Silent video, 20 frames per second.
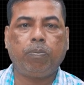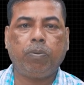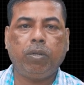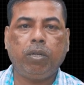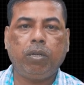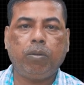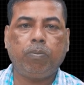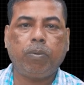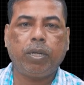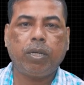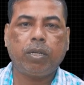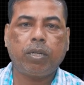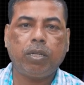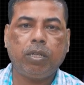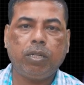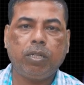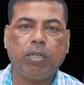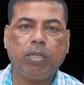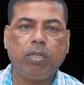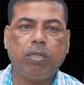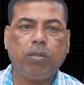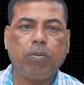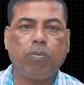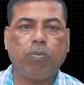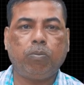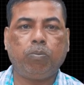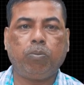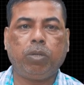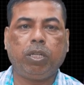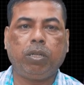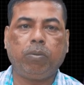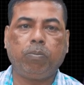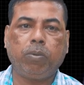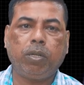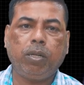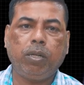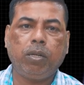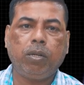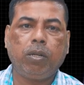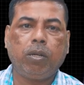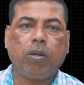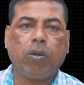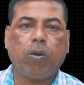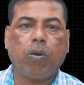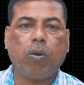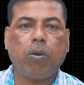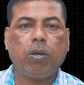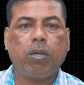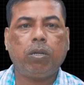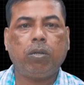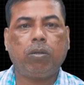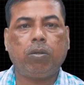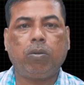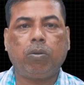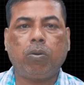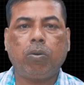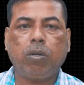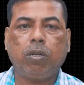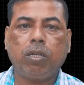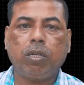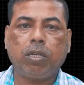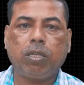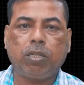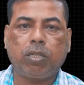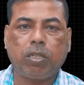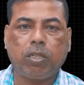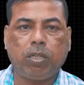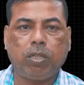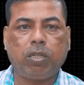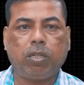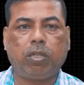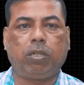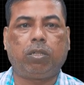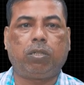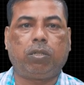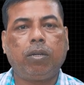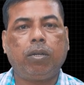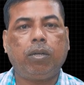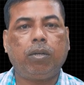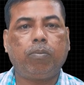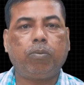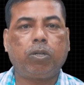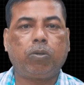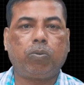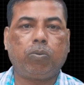feedback is minimal or not considered. Number